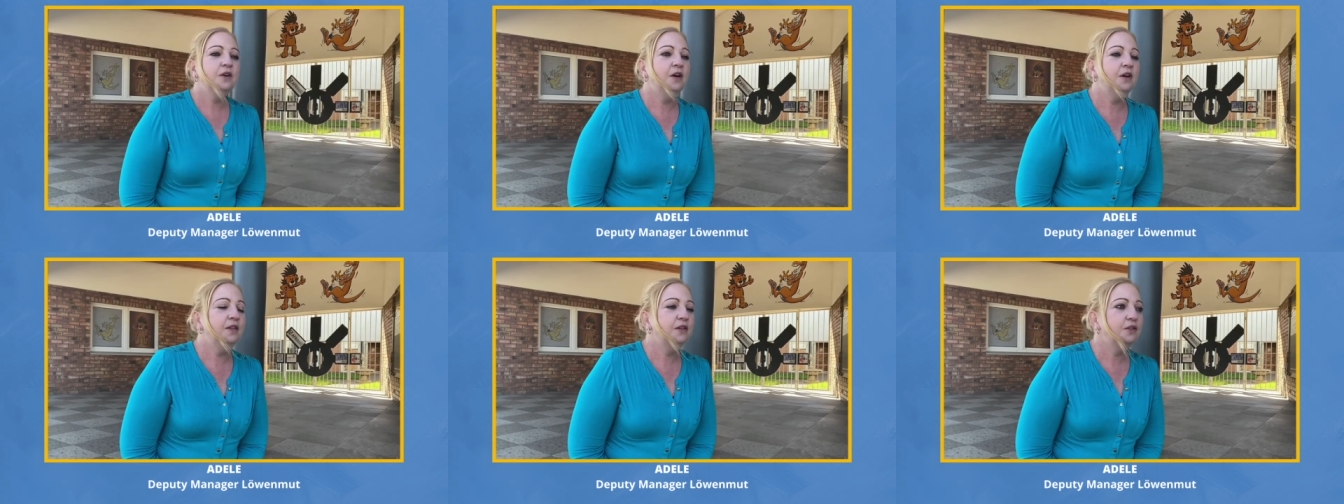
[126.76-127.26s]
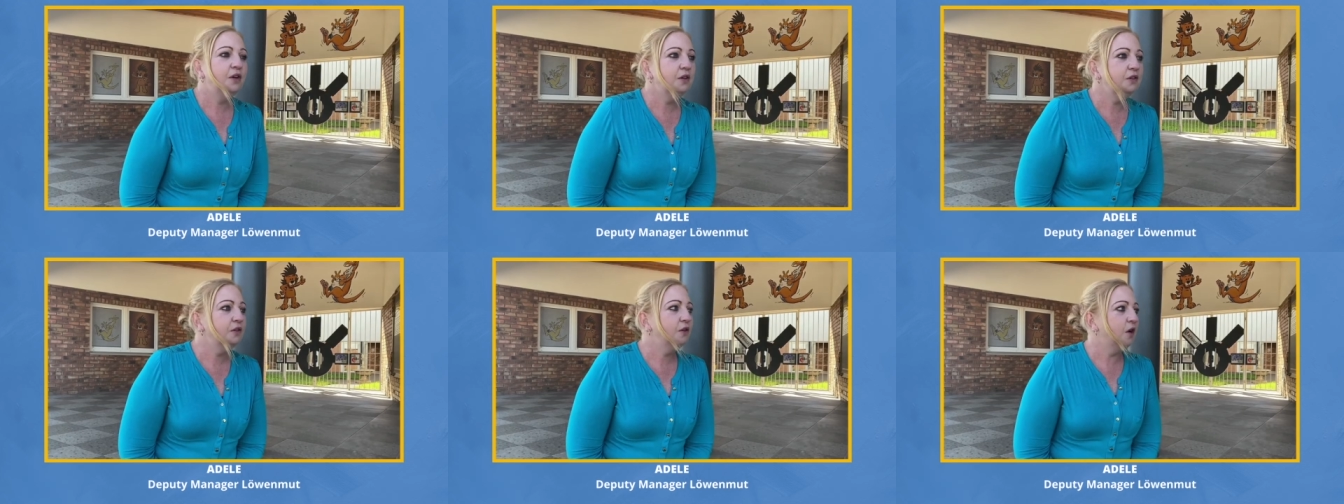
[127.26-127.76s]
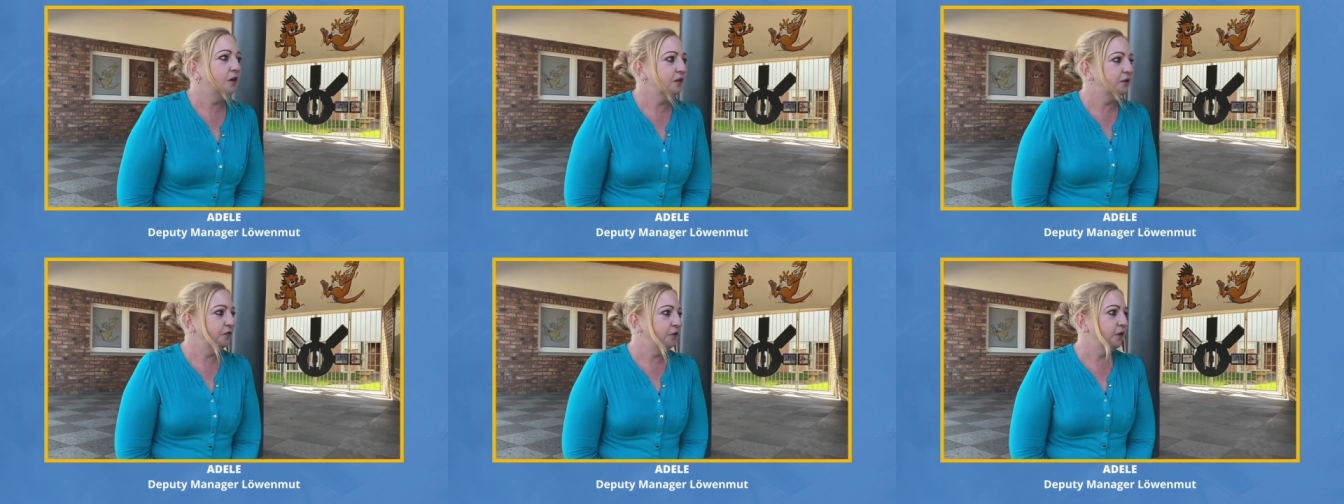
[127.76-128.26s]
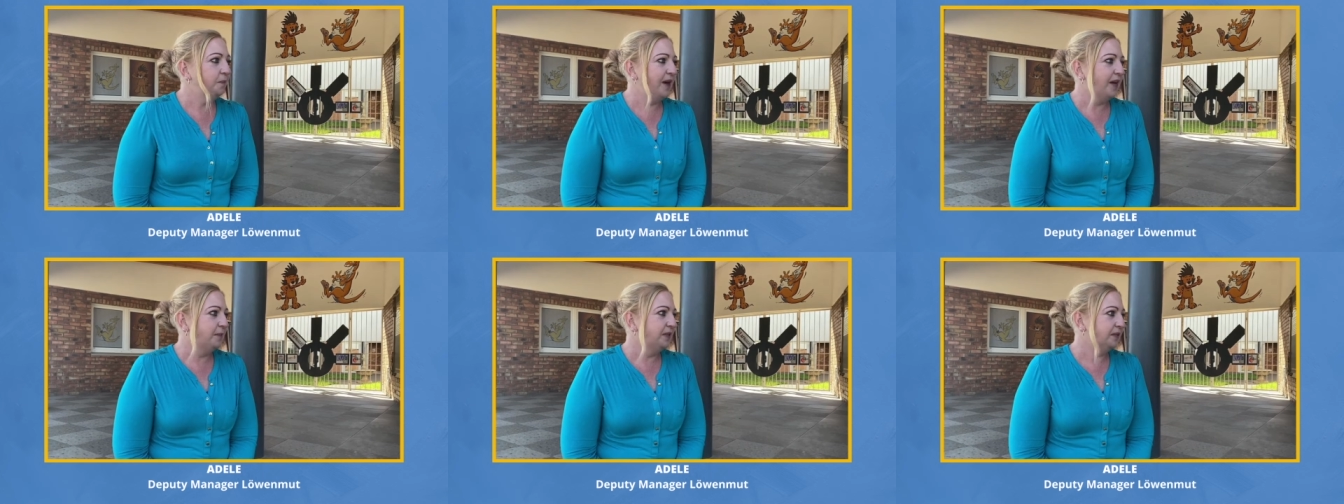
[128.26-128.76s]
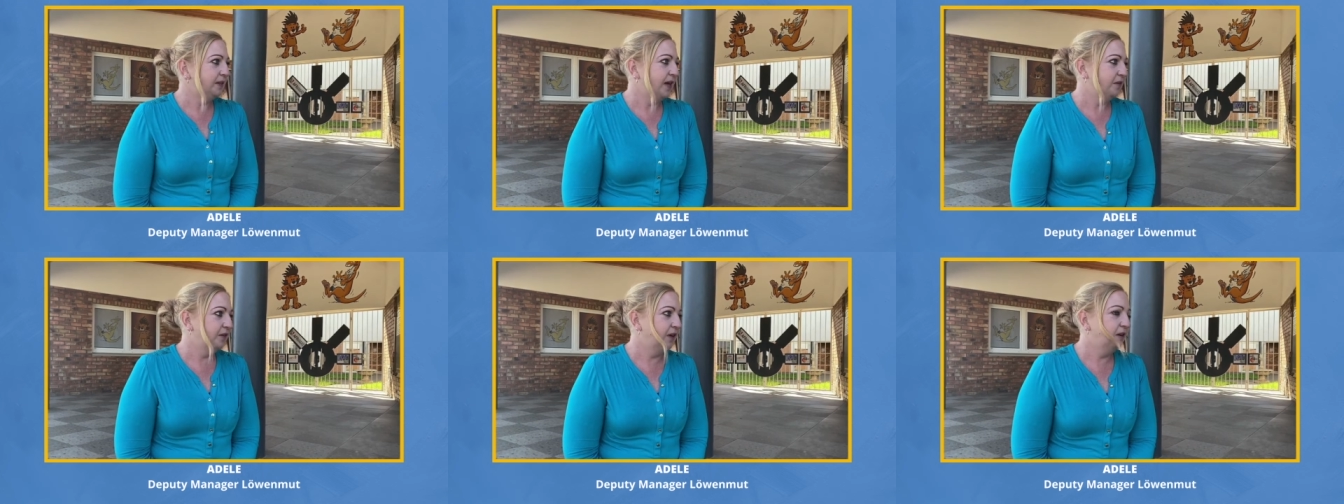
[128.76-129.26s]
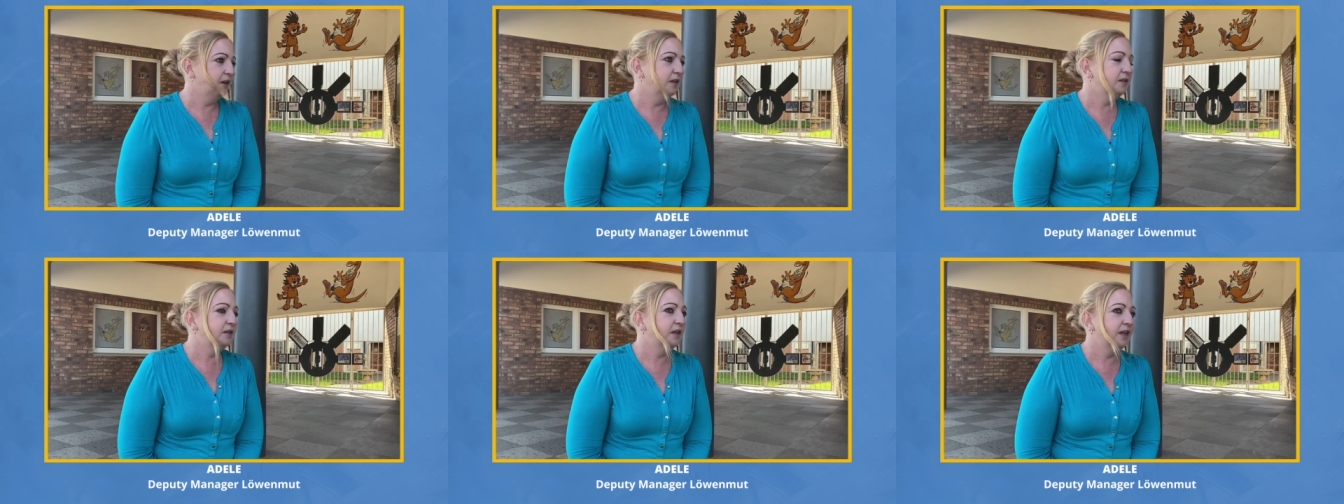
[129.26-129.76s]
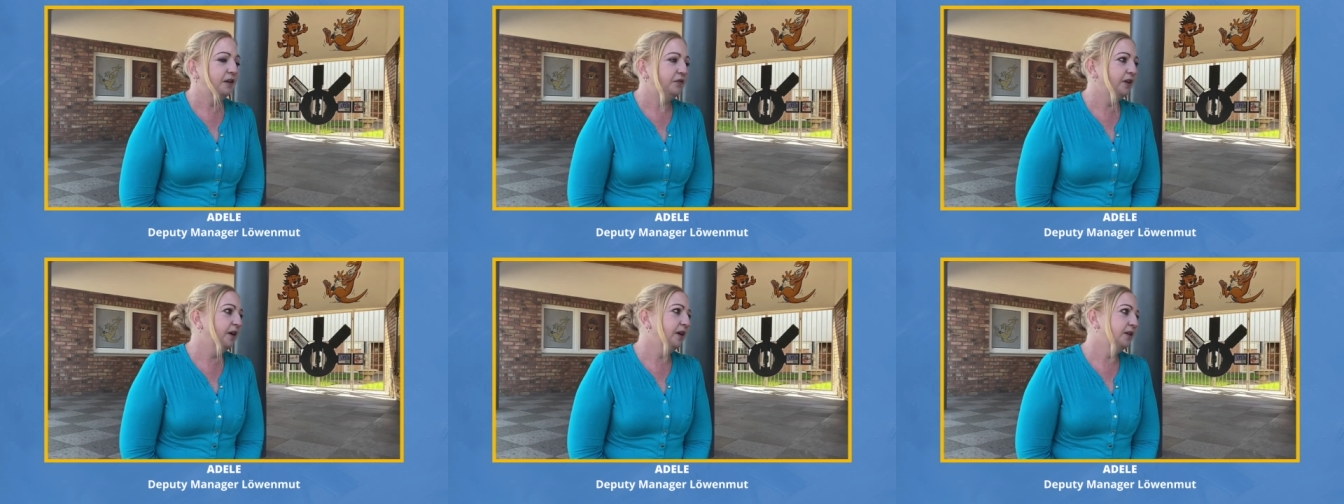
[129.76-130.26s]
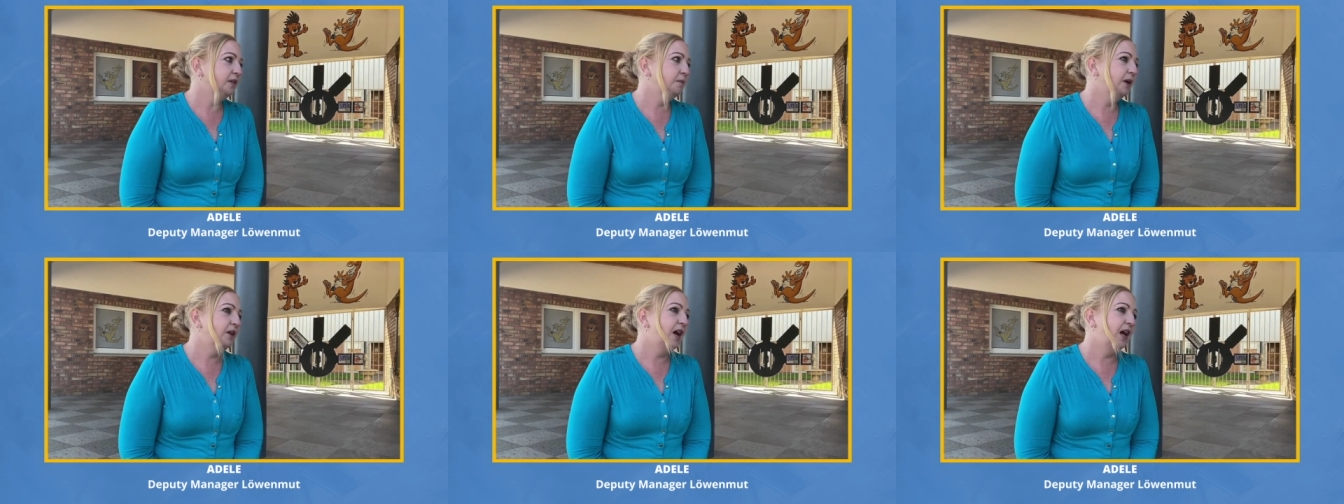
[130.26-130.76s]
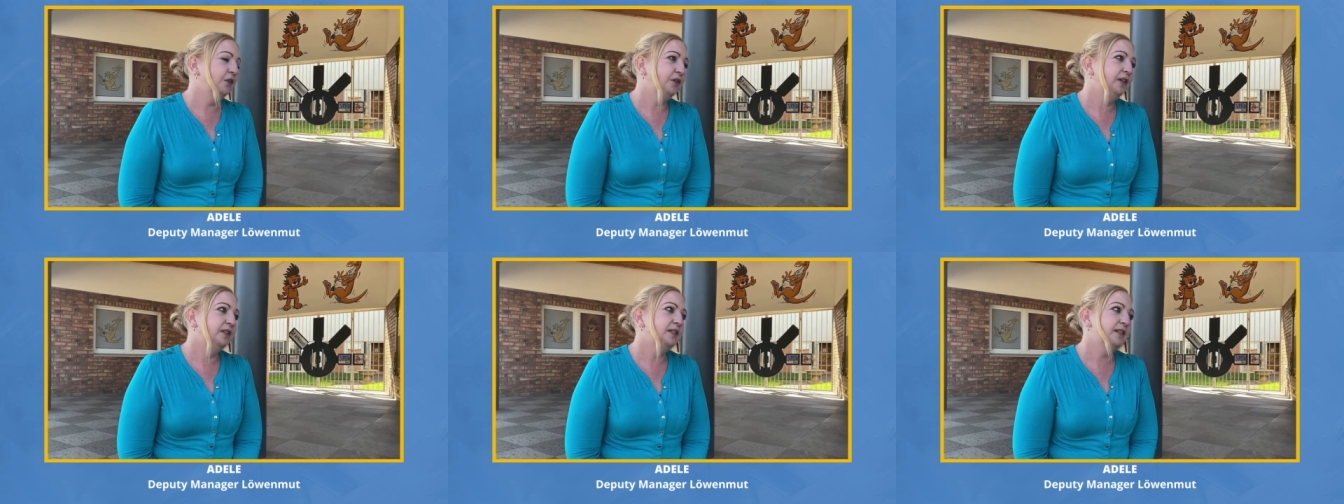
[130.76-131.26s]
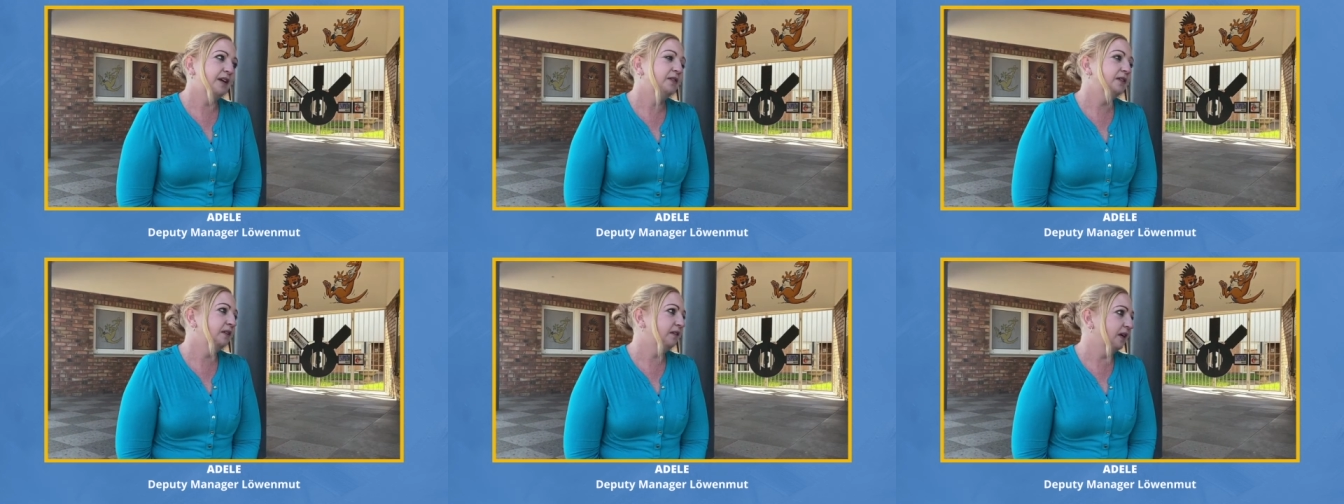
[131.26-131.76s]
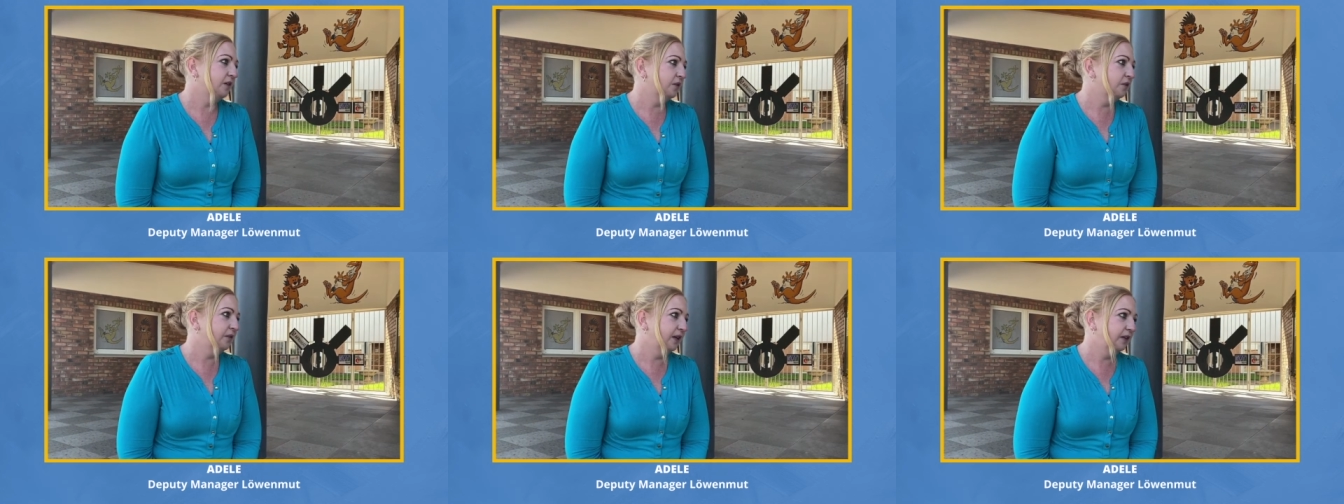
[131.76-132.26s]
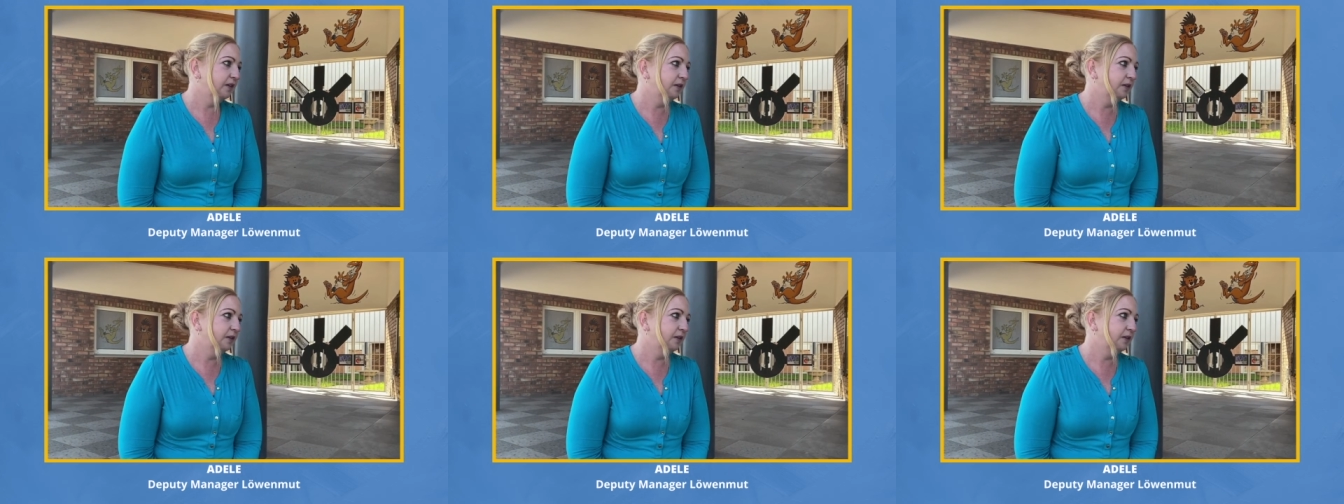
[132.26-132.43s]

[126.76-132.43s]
So the total cost for the baby saver in South Africa is about 170,000